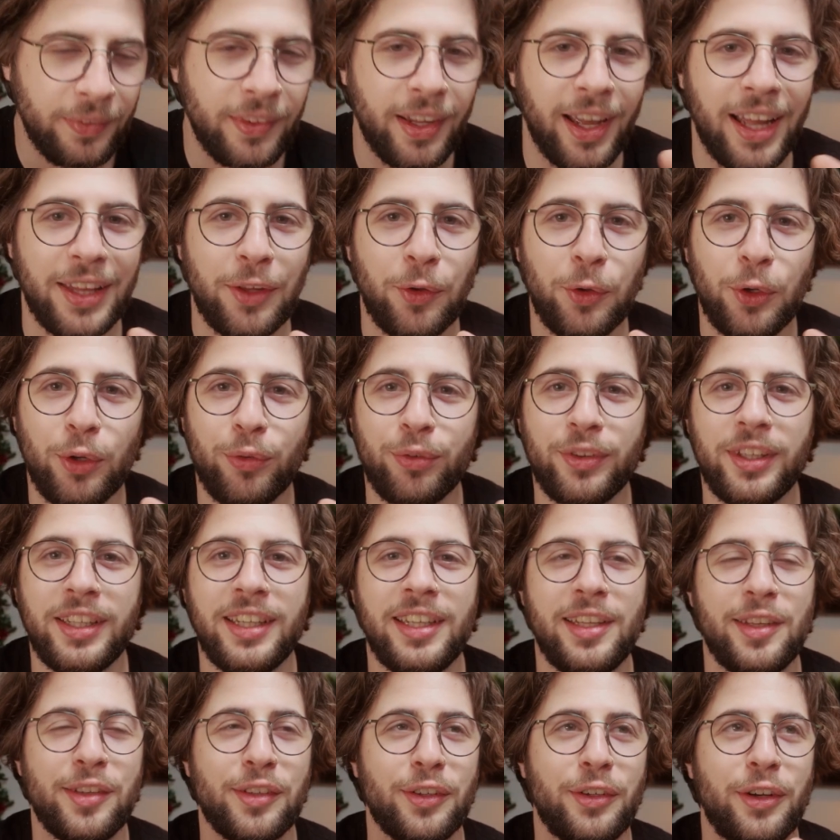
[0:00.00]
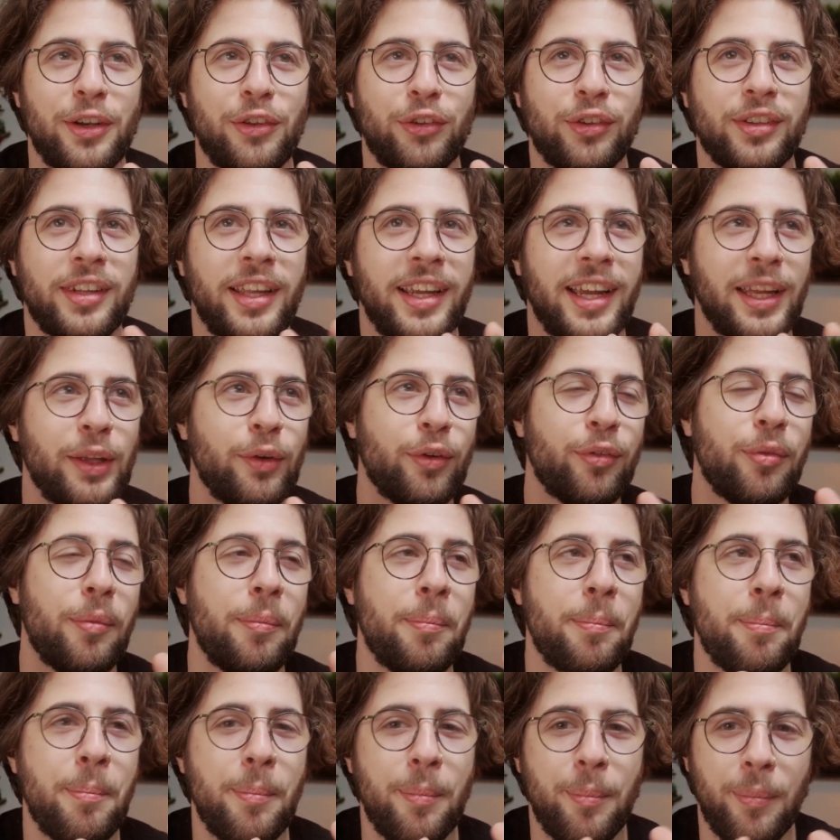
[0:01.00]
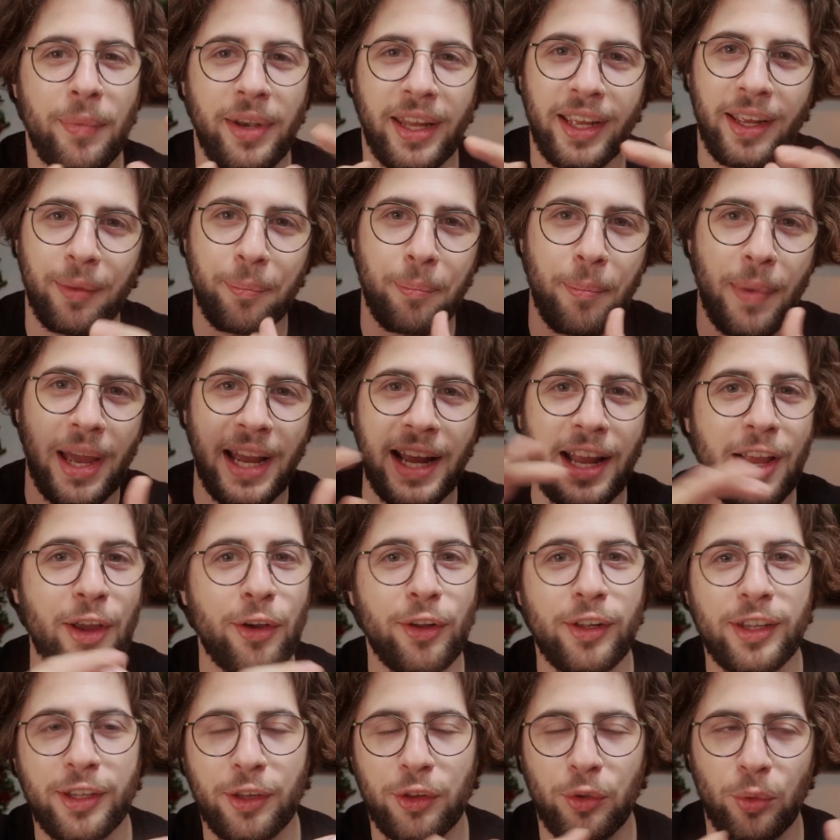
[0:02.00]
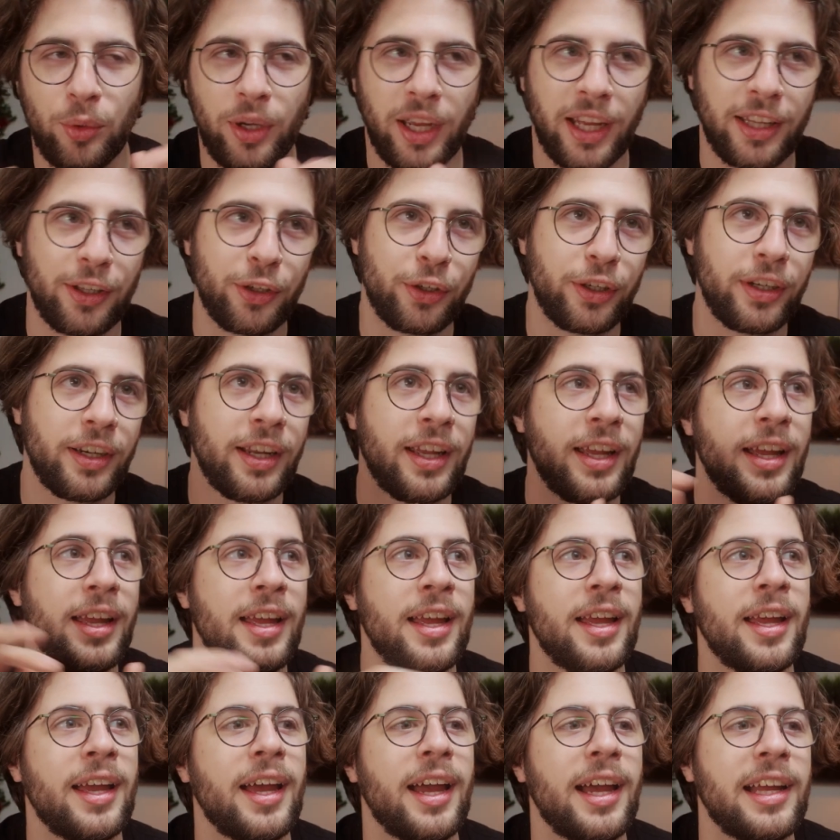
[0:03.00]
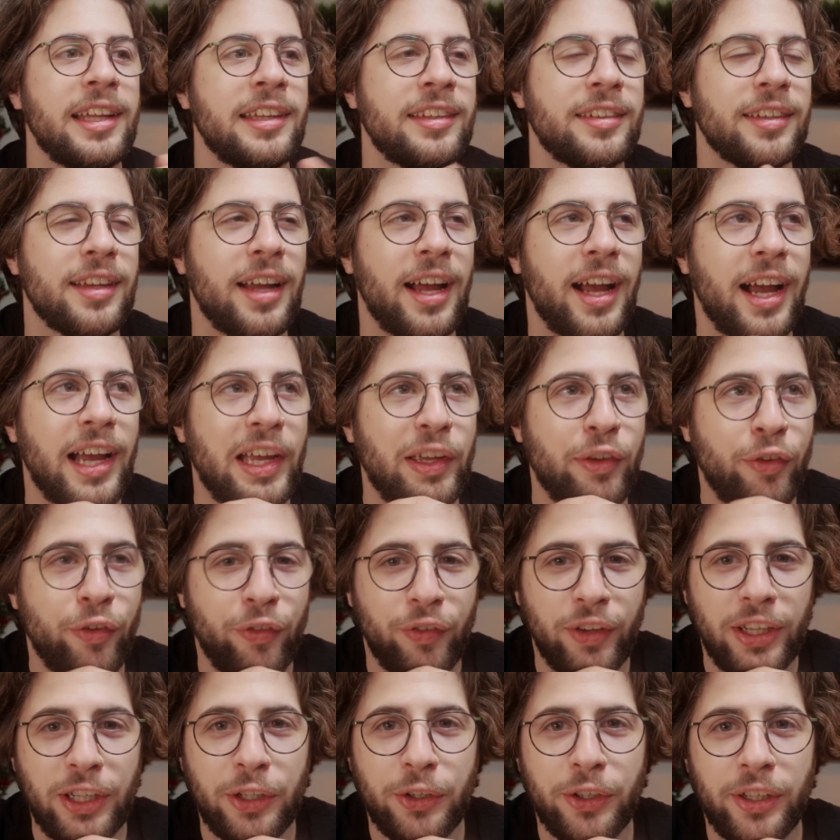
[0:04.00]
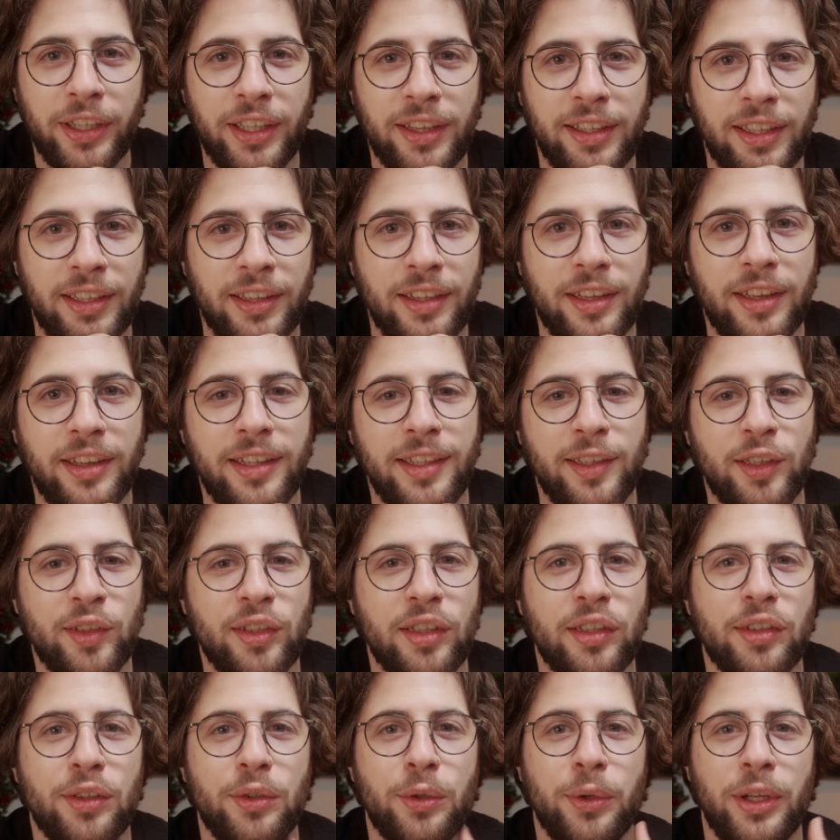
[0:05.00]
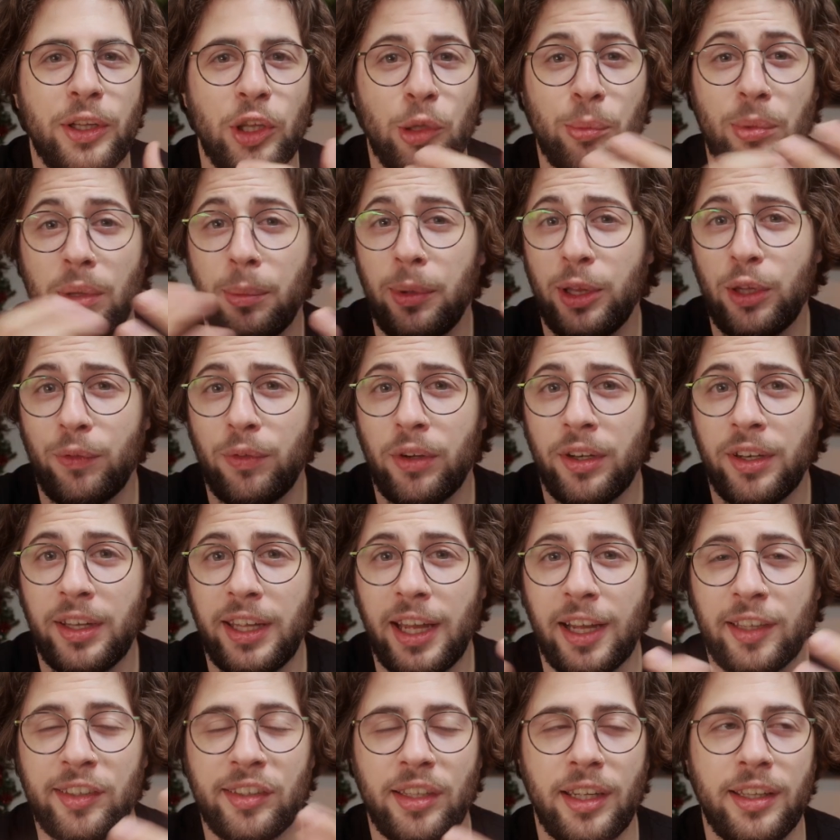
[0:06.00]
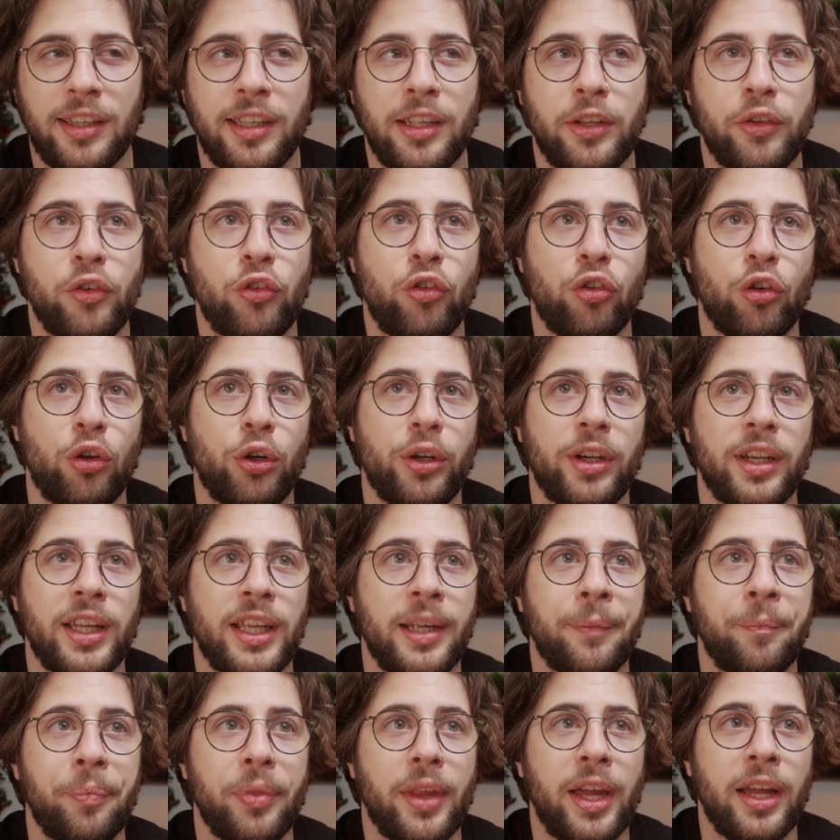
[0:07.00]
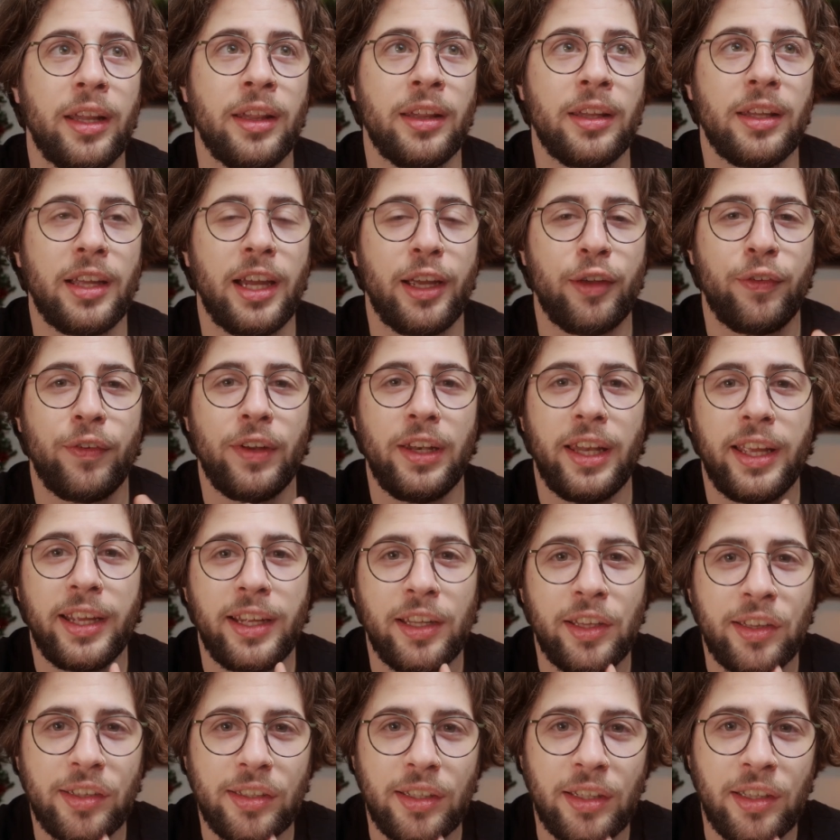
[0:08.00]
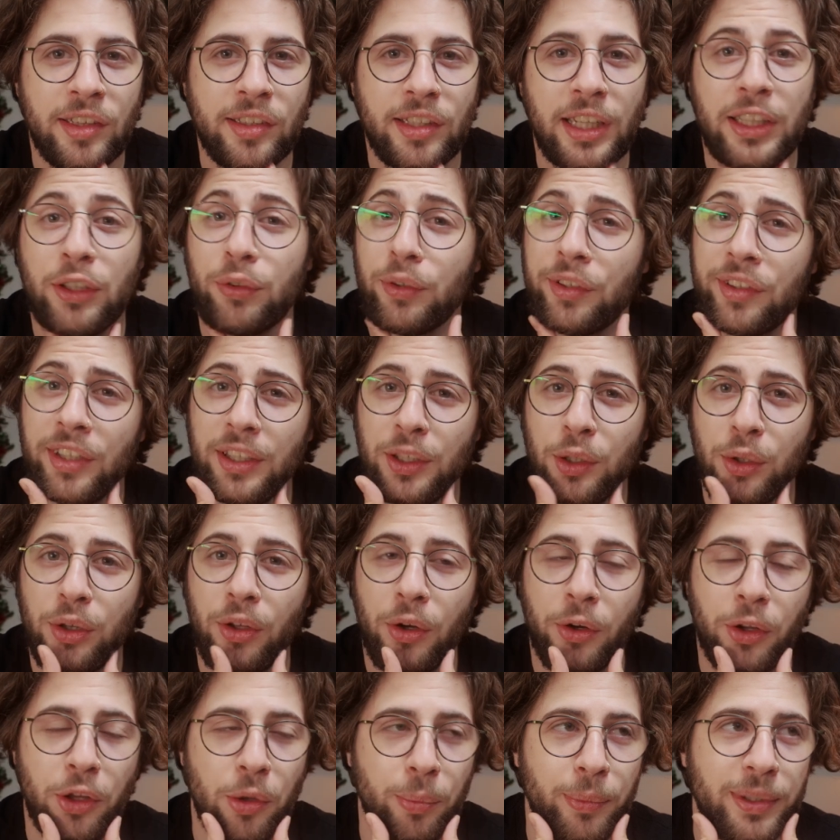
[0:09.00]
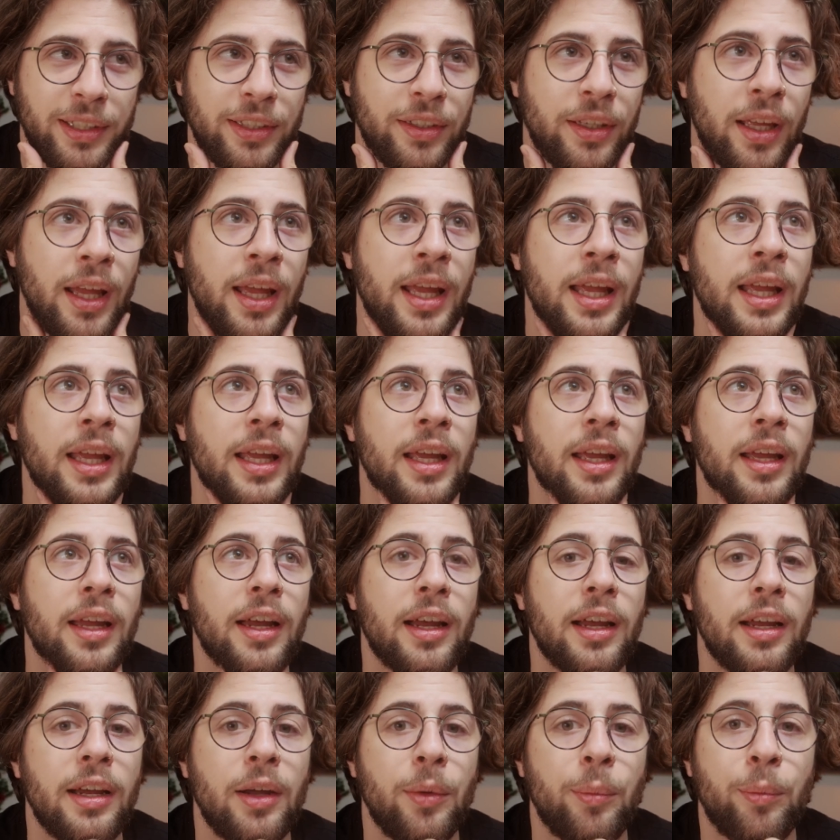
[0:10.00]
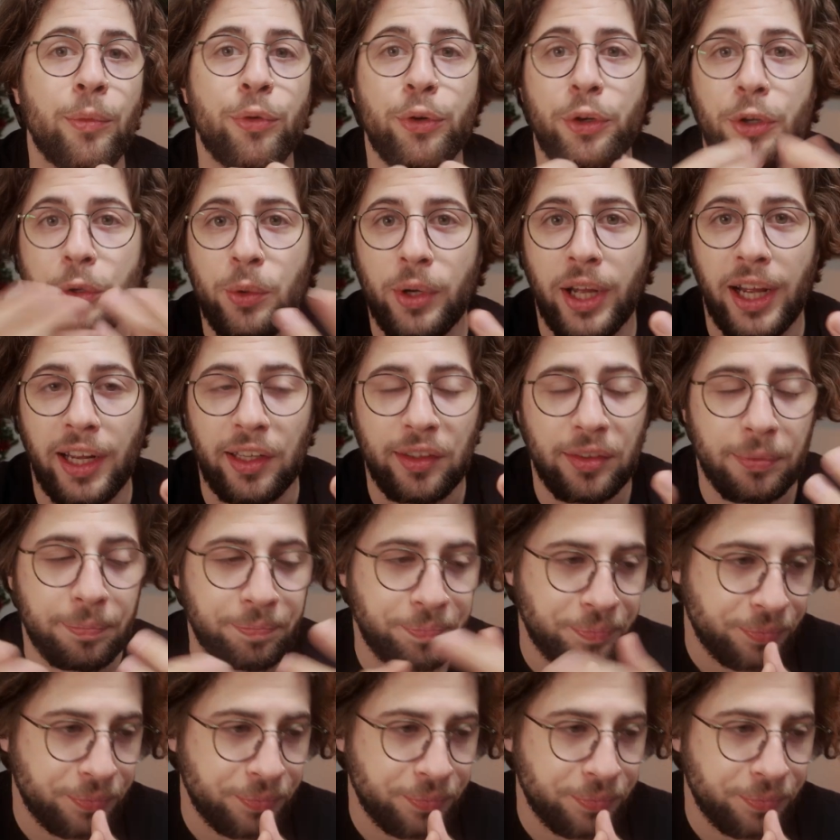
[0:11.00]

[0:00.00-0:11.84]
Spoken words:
And all of these are just like kind of like mangled together. And I figured that this is going to be a bit of an exciting journey. And I feel like it's interesting to document for you guys.